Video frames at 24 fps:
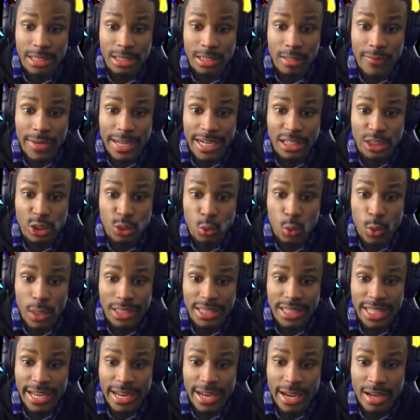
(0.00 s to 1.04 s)
disadvantage?
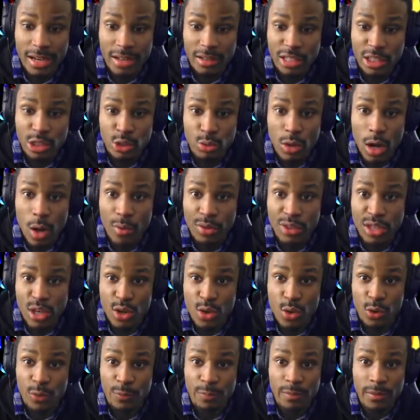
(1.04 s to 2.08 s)
What the hell is wrong with
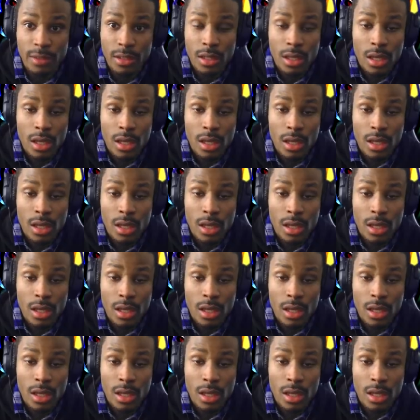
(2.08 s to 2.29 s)
you?